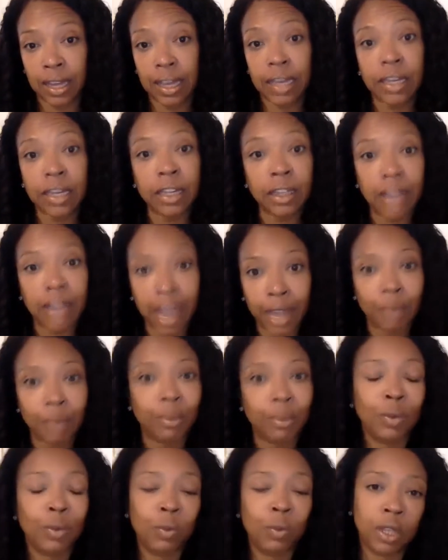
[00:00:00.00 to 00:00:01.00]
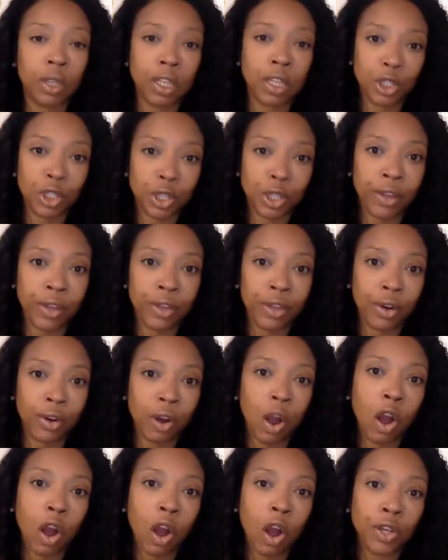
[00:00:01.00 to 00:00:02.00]
in alignment with each
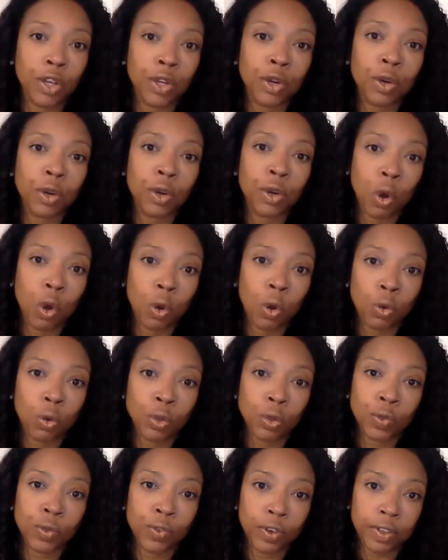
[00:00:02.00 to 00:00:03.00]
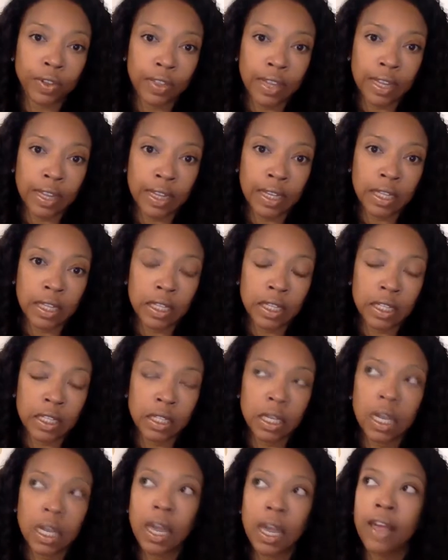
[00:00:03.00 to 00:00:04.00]
other on your goals for
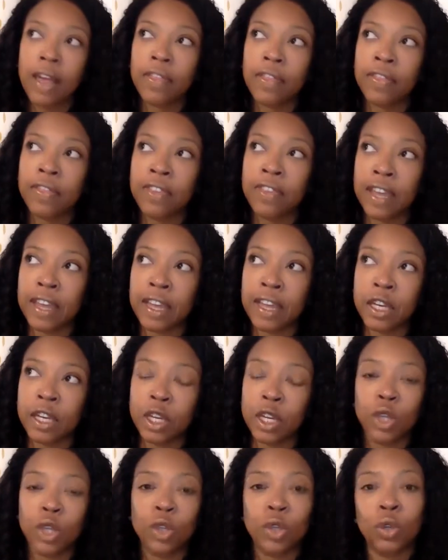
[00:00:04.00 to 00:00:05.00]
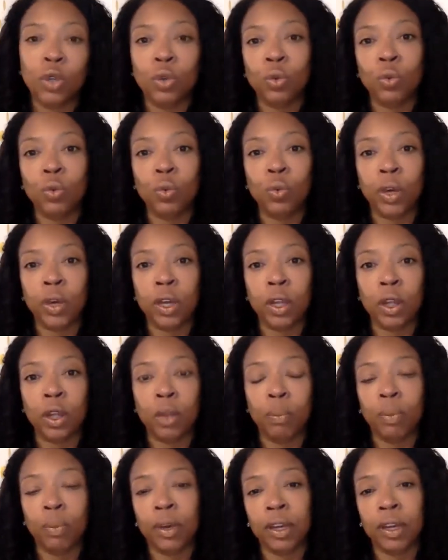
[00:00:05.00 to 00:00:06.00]
things, then you
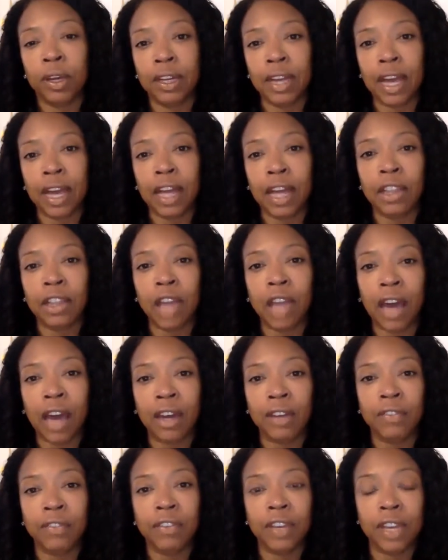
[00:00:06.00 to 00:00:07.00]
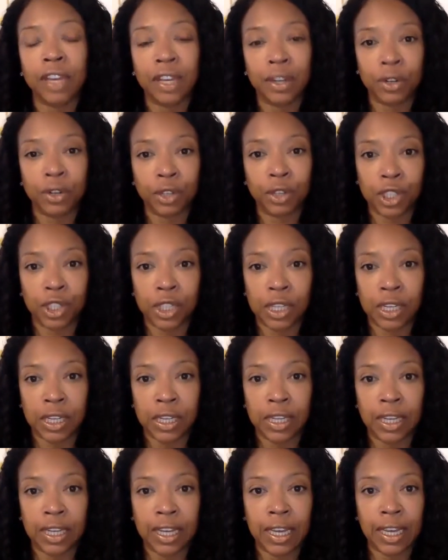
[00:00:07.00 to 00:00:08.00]
will put a lot of
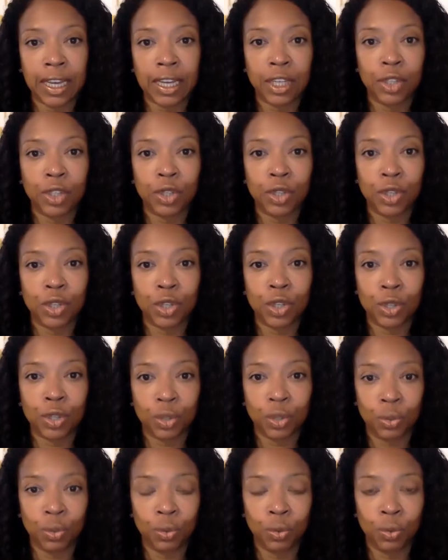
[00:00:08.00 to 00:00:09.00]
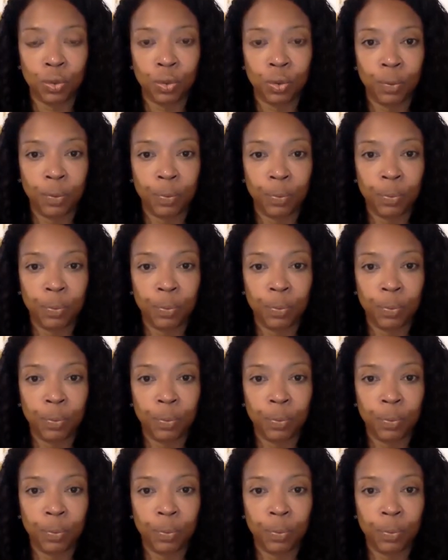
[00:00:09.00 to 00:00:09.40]
energy into